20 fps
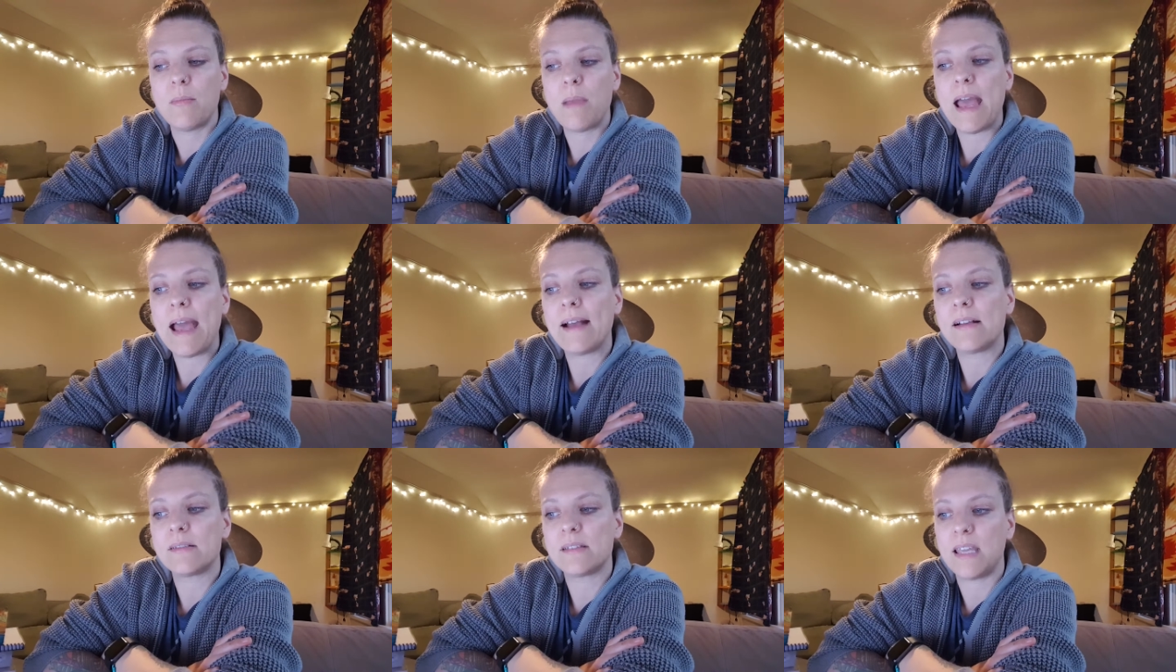
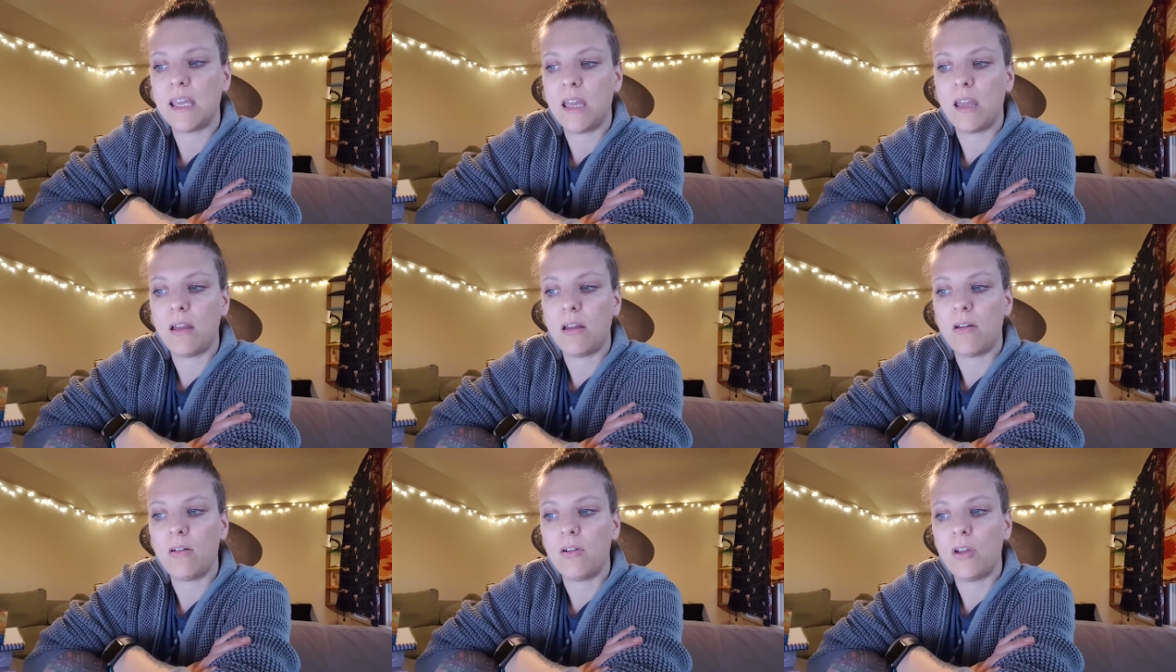
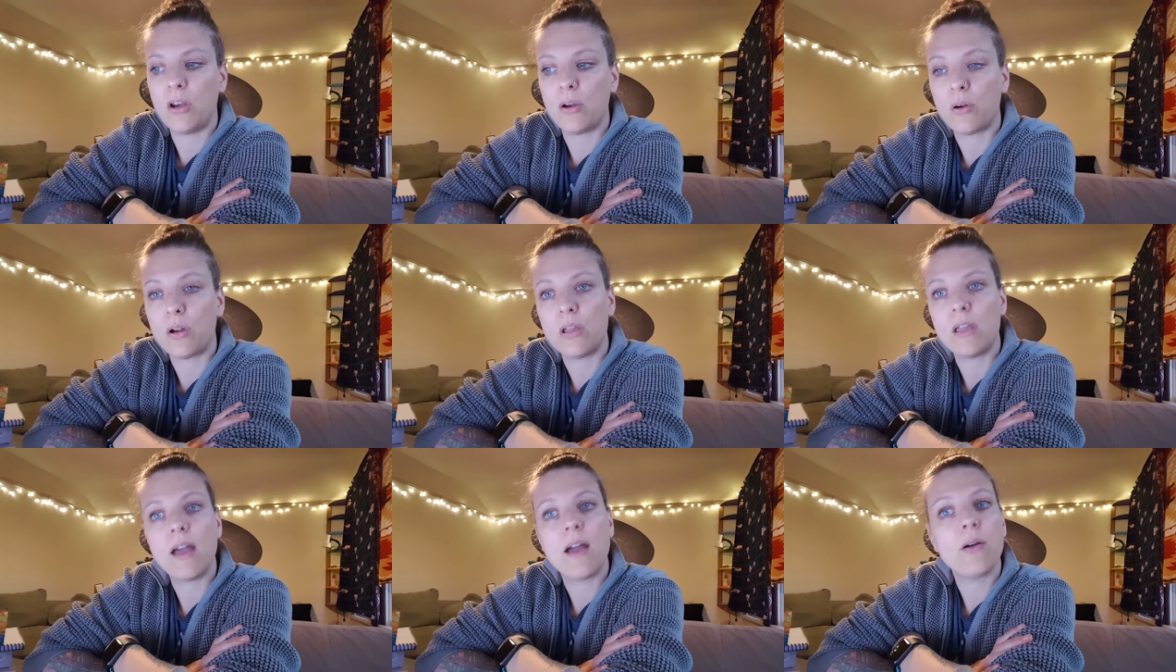asking,
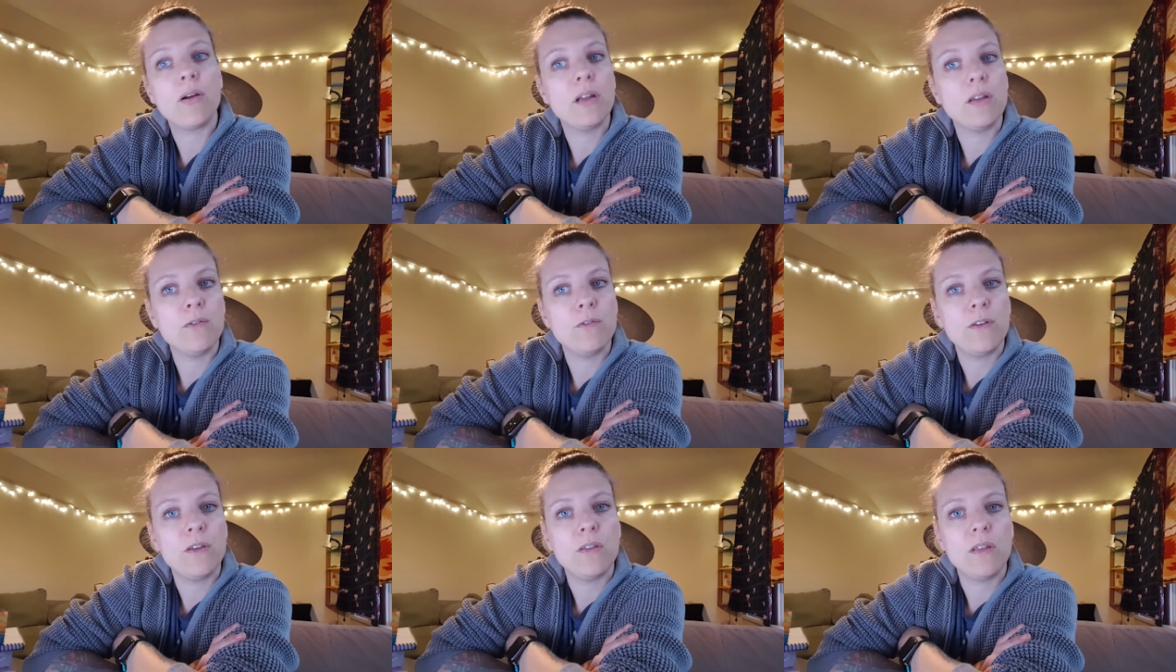how are you
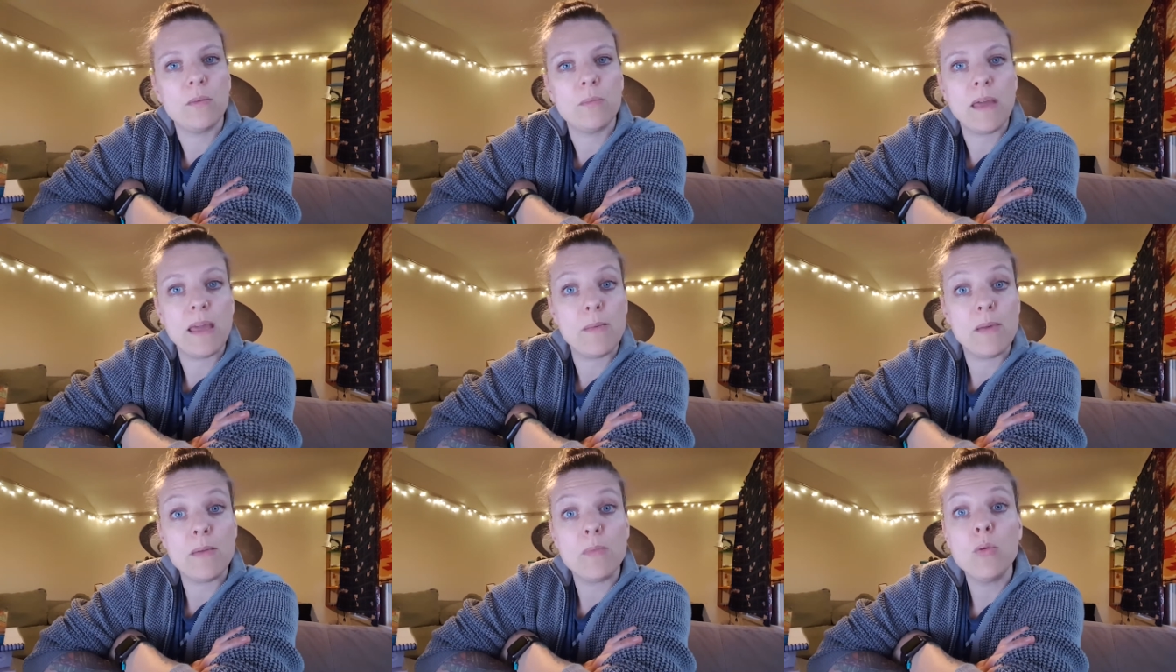feeling
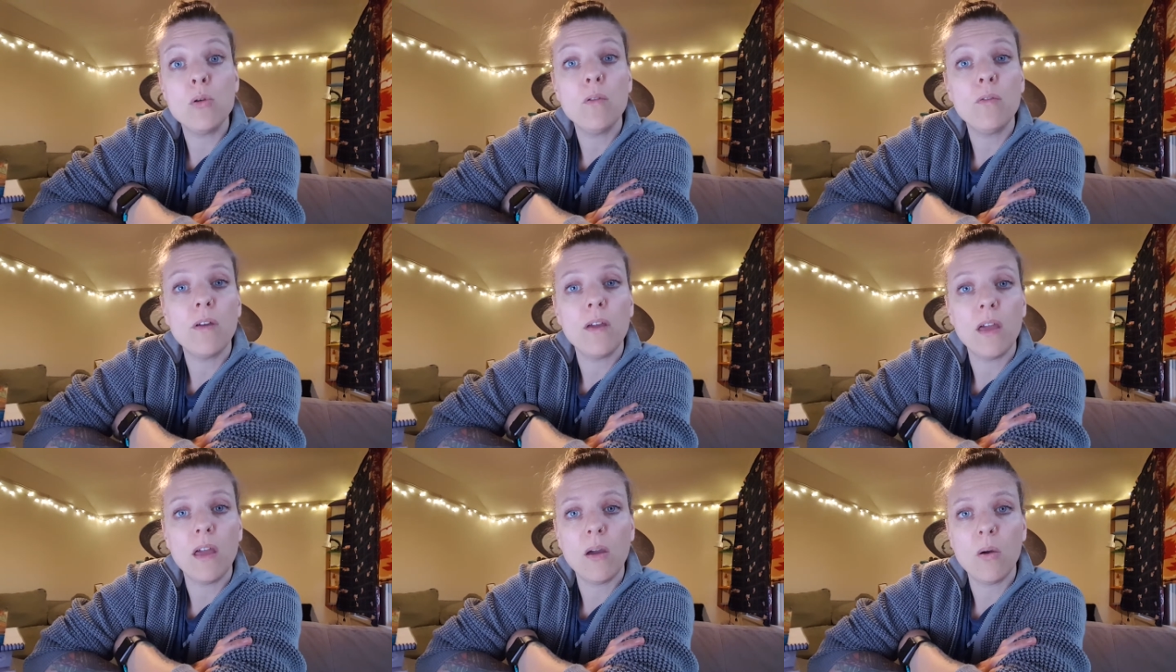baby
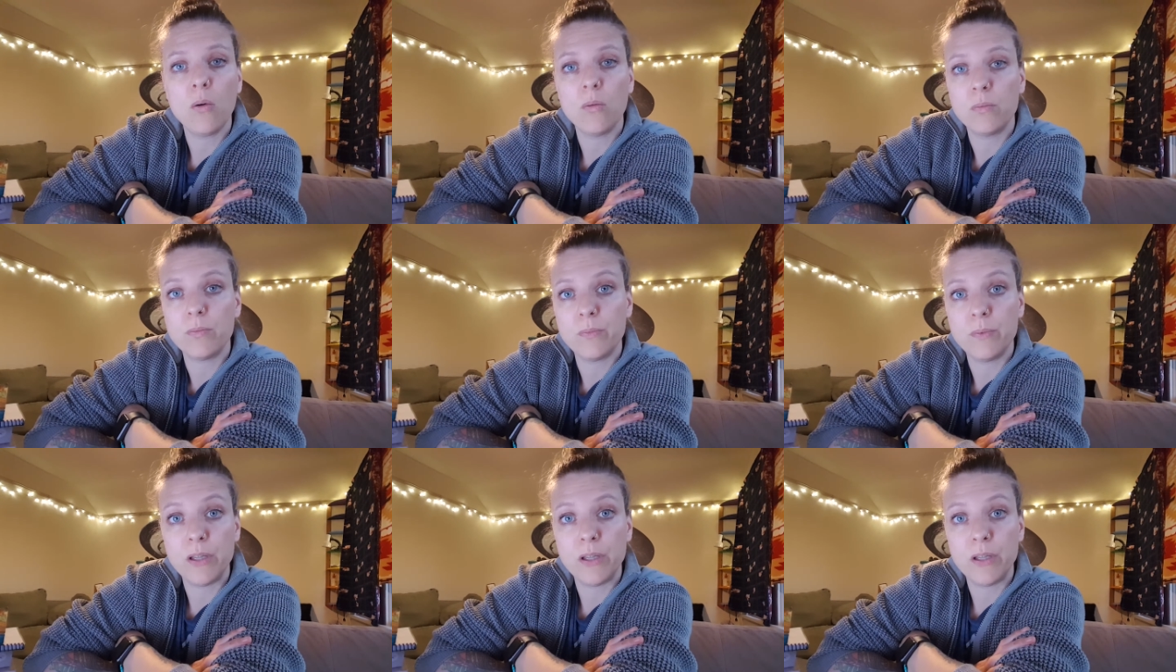moving?